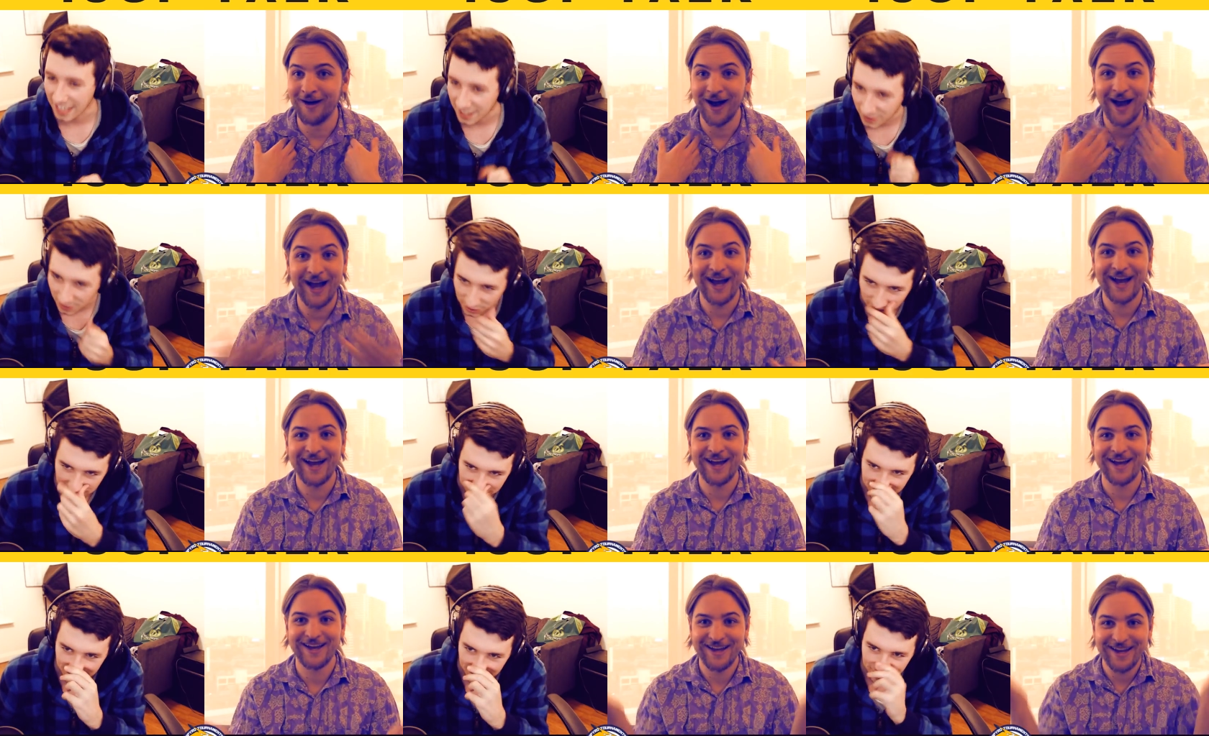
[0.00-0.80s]

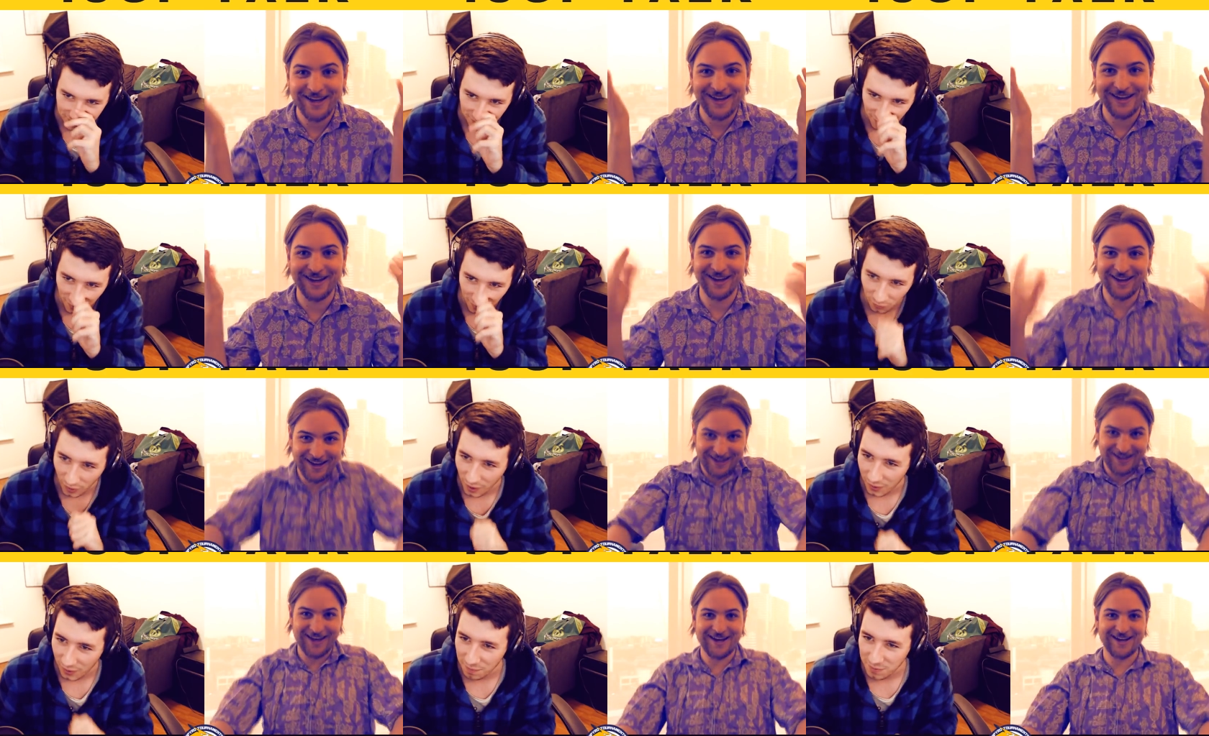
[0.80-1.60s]
Speaker 1: Nintendo gen
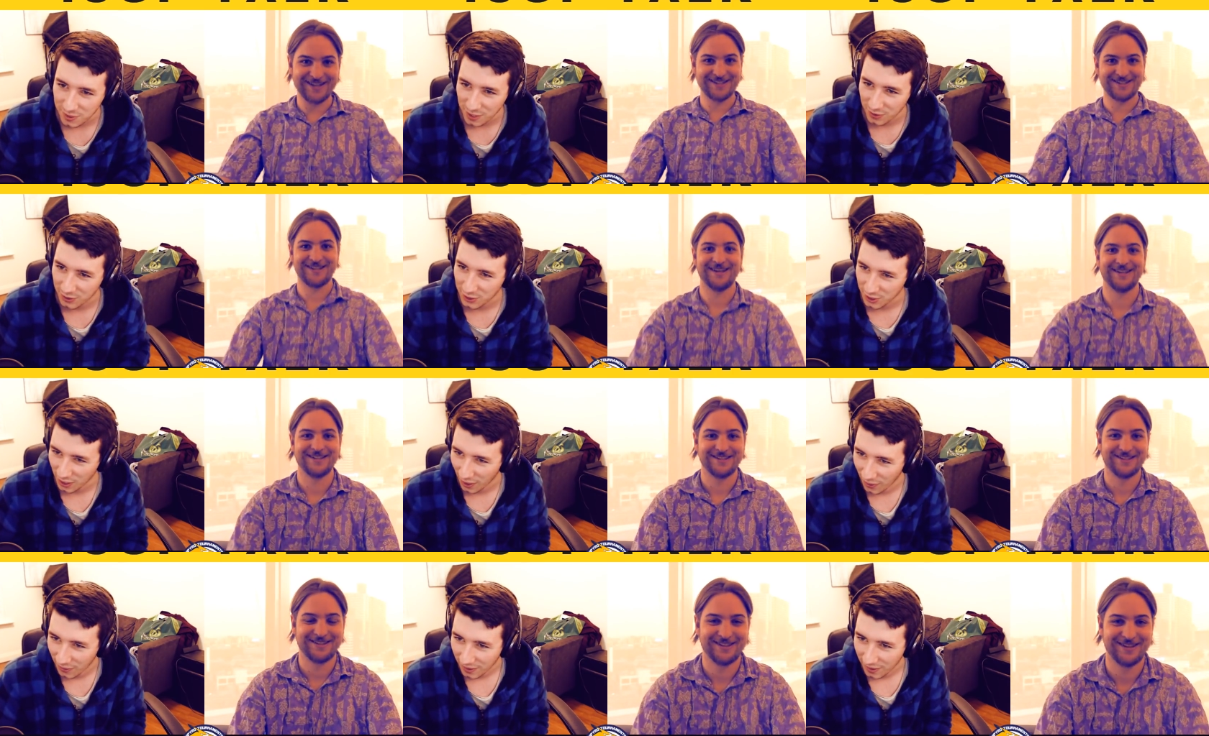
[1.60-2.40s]
sixty-four.
Speaker 2: Welcome yes, to yes.
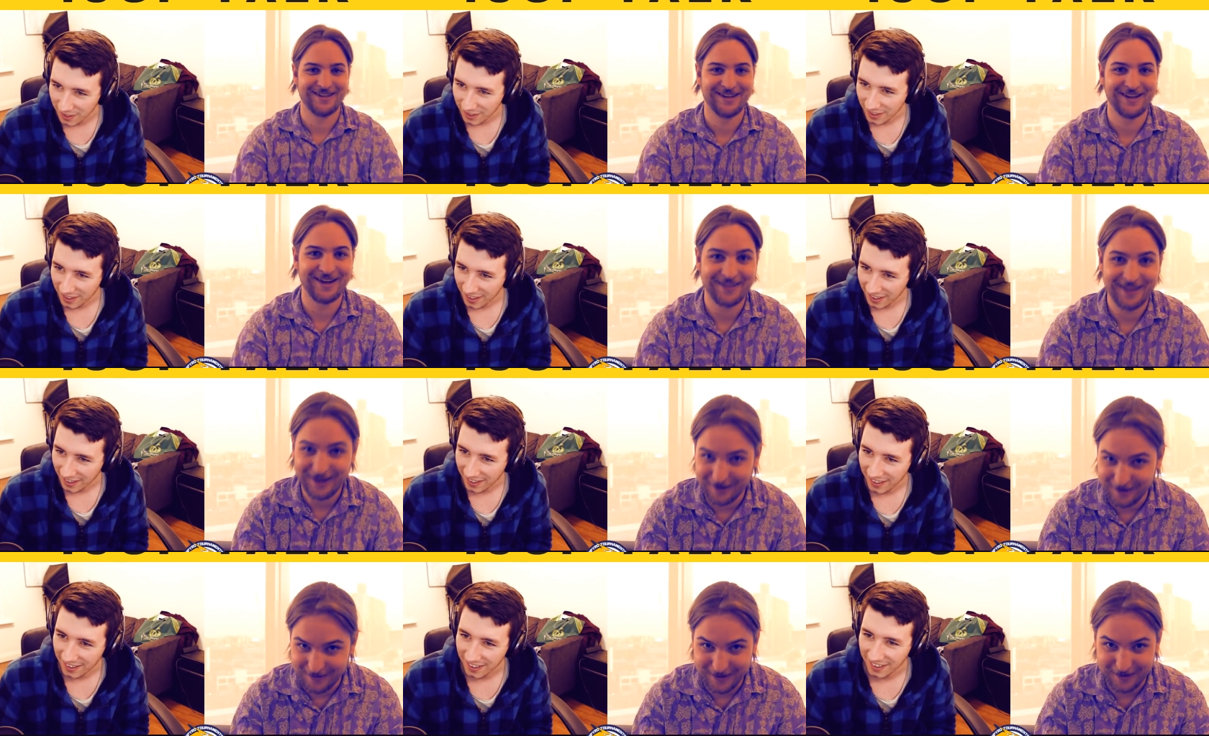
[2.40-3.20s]
the show.
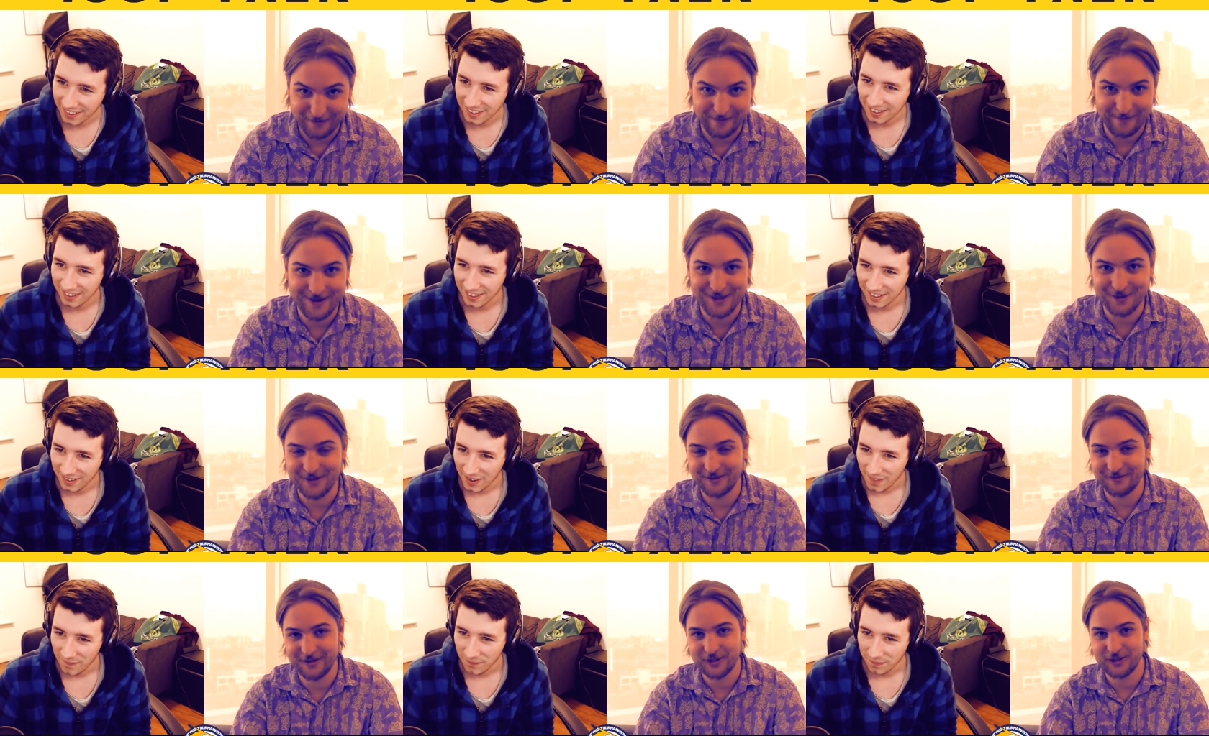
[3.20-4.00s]
Thank you, thank you very much,
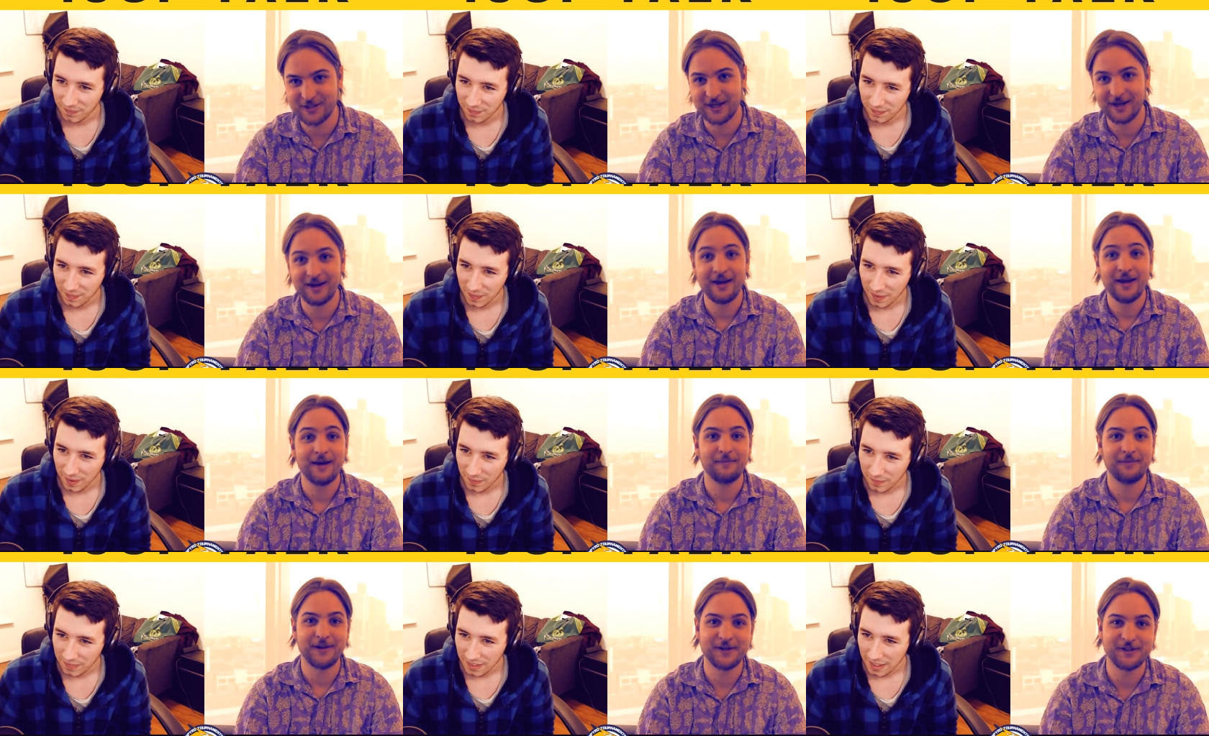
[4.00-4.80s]
CrystalFissure. It's a
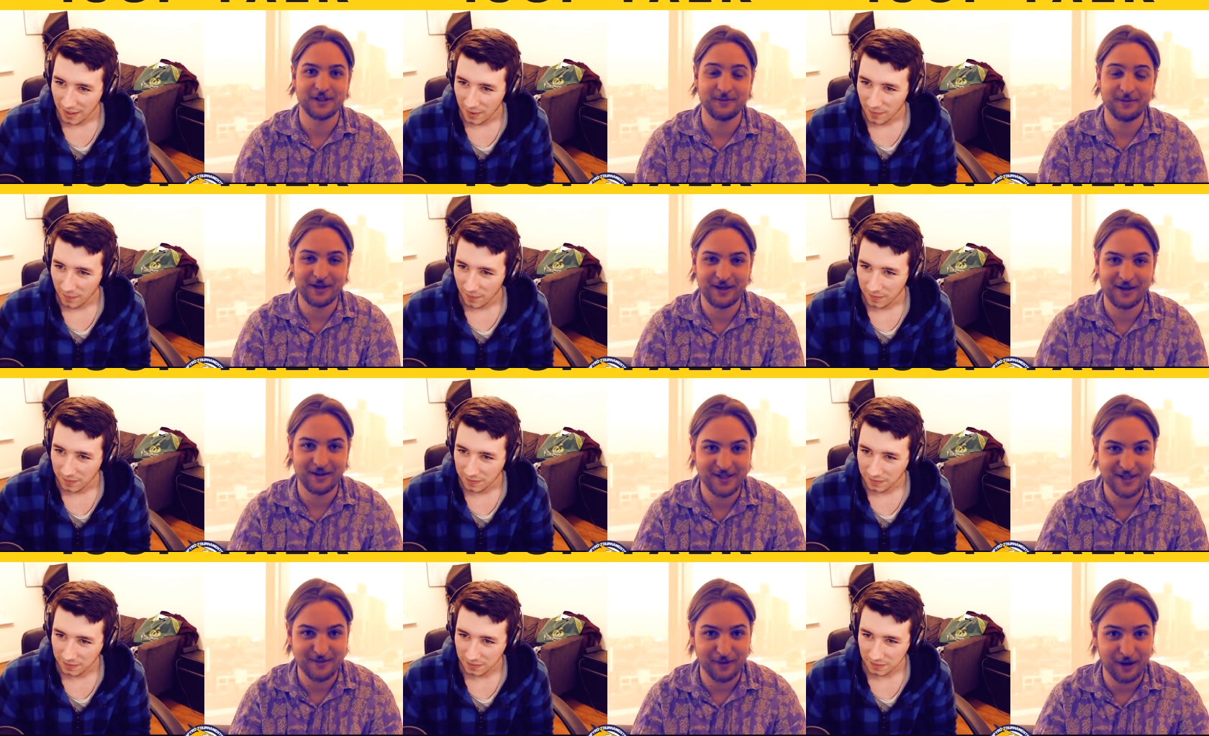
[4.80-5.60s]
pleasure to be
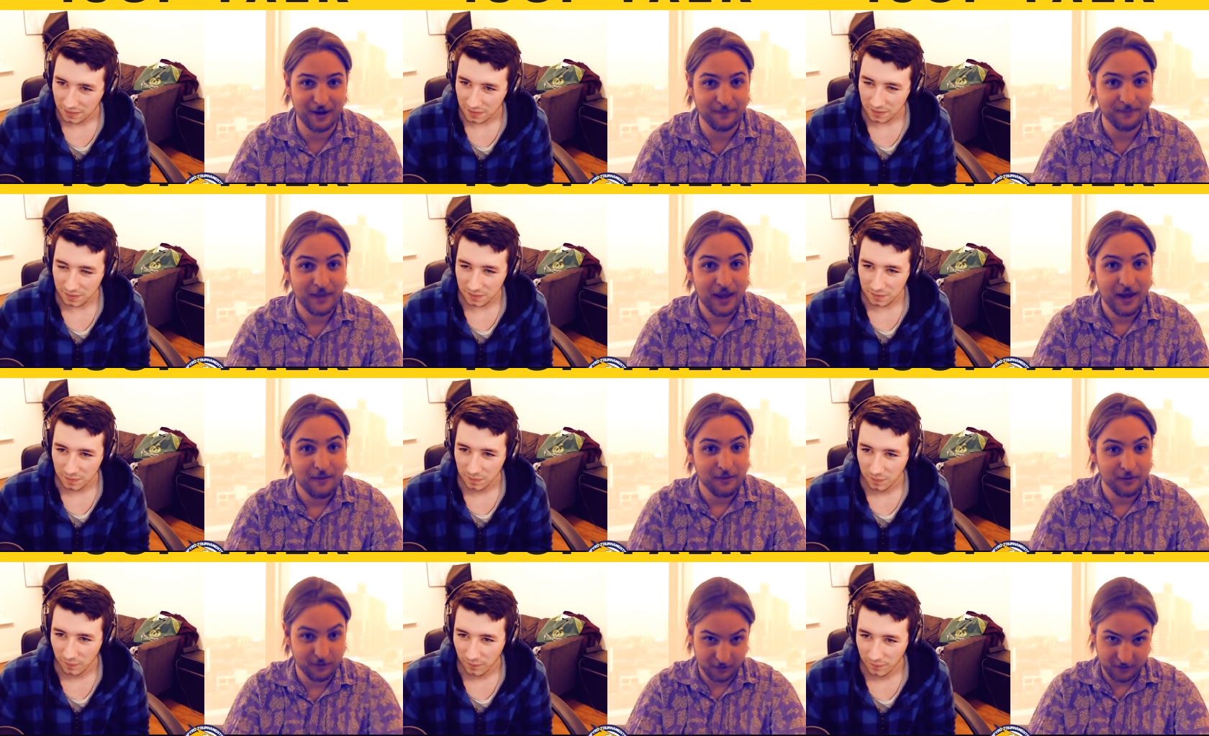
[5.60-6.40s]
here. This is my
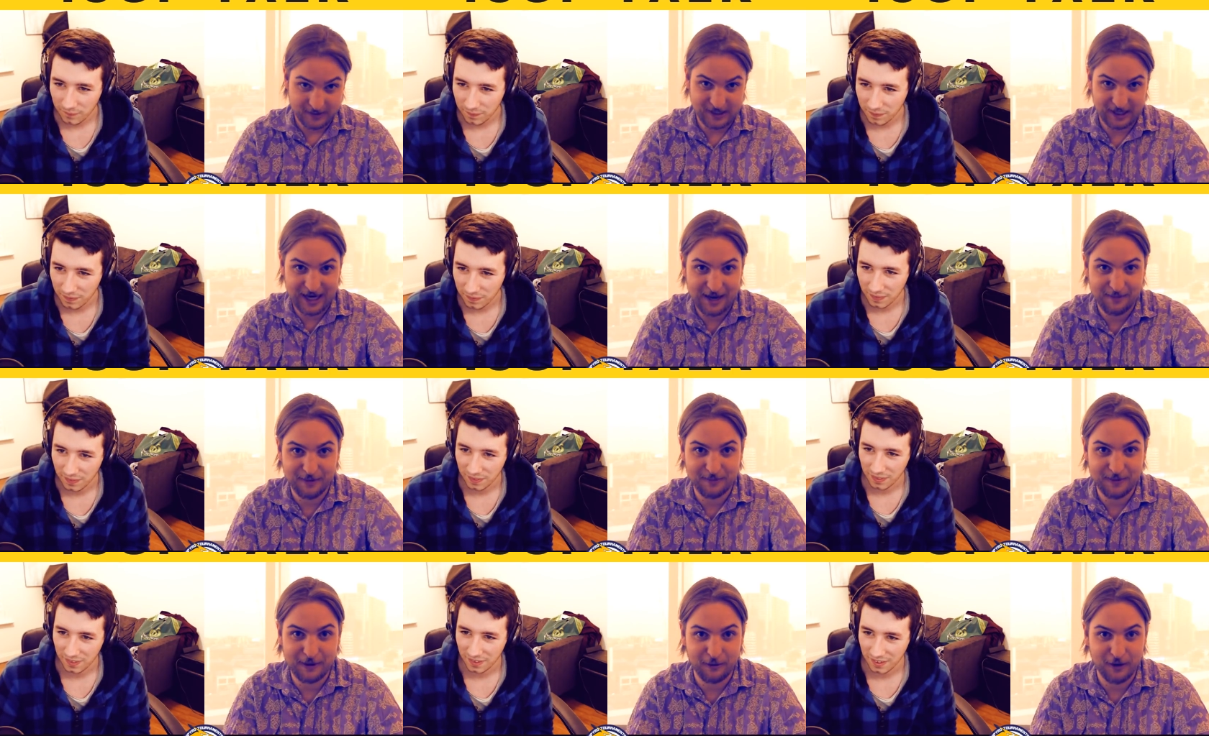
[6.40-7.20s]
third
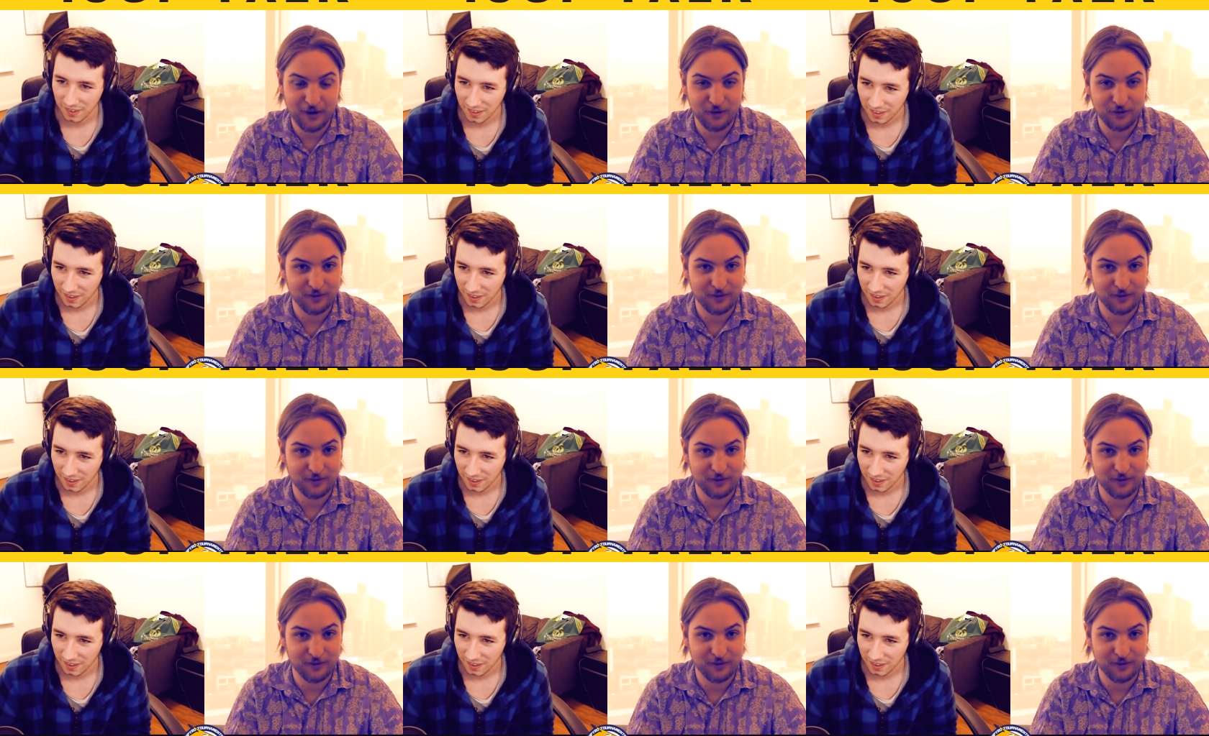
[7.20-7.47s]
time appearing